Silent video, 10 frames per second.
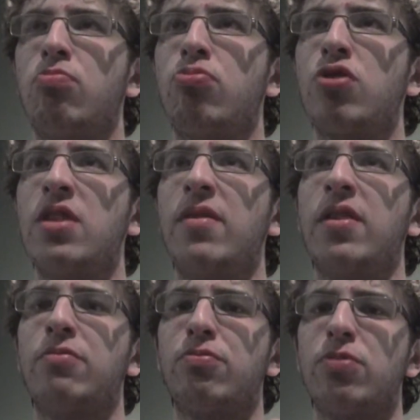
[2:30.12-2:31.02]
pretty
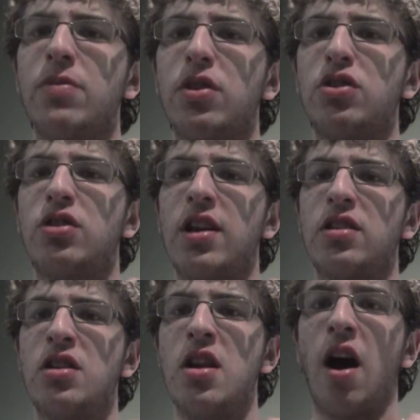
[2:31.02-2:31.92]
much pretty much
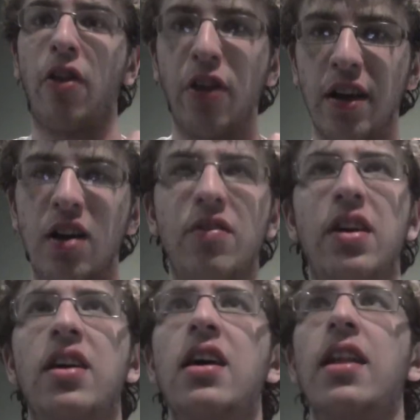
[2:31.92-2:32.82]
thinks nothing of
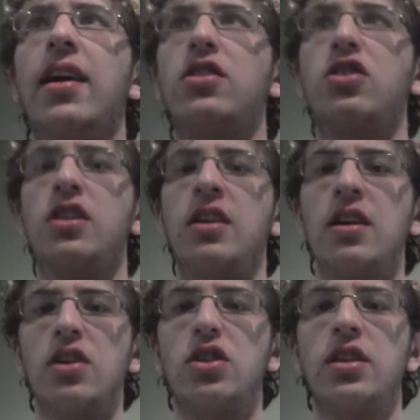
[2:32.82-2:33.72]
it. Like she
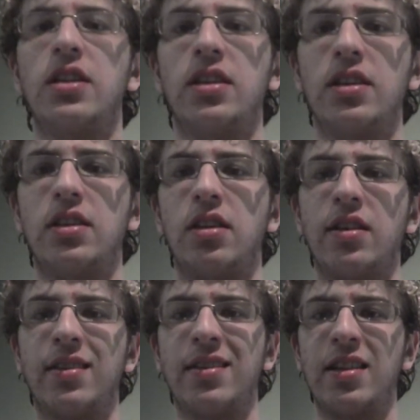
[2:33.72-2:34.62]
she th
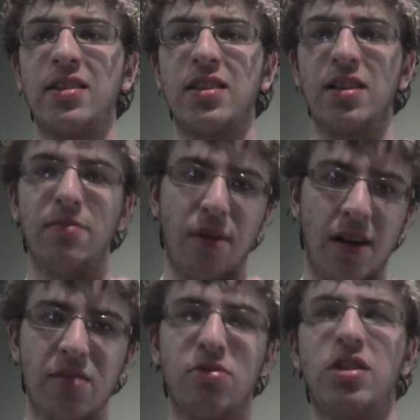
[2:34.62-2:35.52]
thinks it's
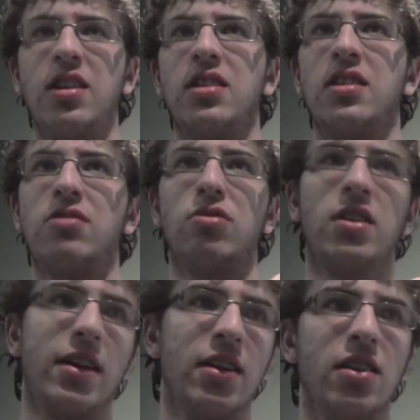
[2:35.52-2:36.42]
impossible. She thinks it's
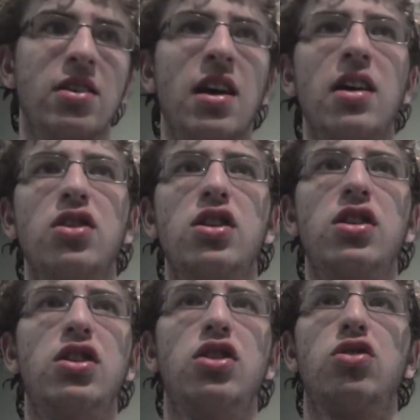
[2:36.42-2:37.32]
ridiculous.
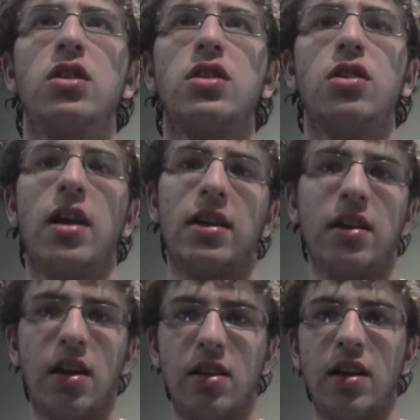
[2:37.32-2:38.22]
She she treats her like
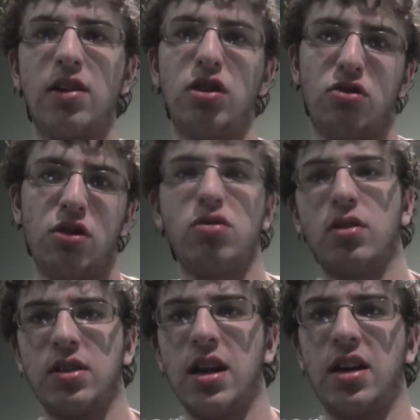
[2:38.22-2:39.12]
nothing, and she treats her
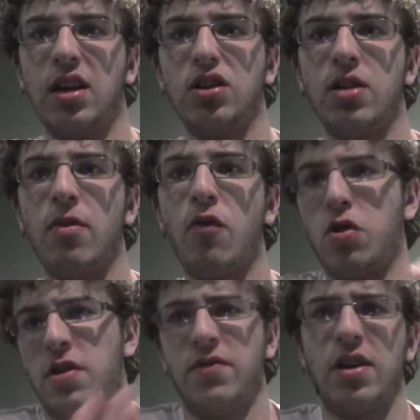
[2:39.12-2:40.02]
exactly like she did
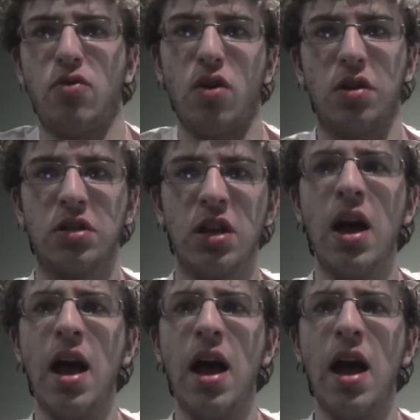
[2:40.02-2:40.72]
before, if not worse.